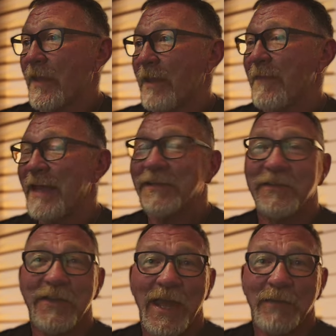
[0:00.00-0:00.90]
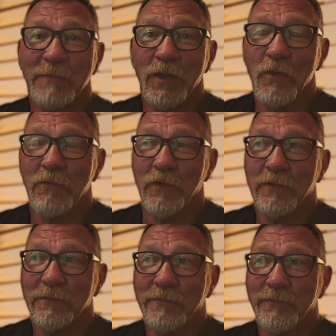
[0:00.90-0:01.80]
And that could tide me
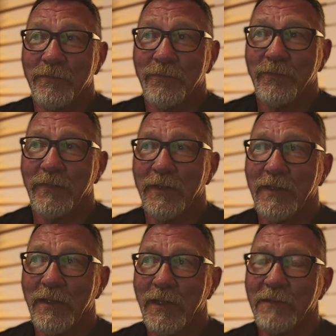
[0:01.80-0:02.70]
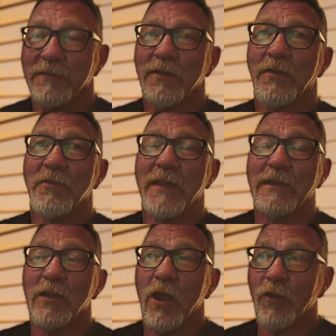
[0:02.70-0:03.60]
over until
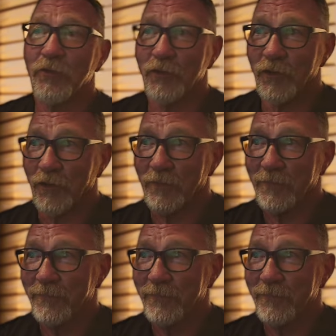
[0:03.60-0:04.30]
the larger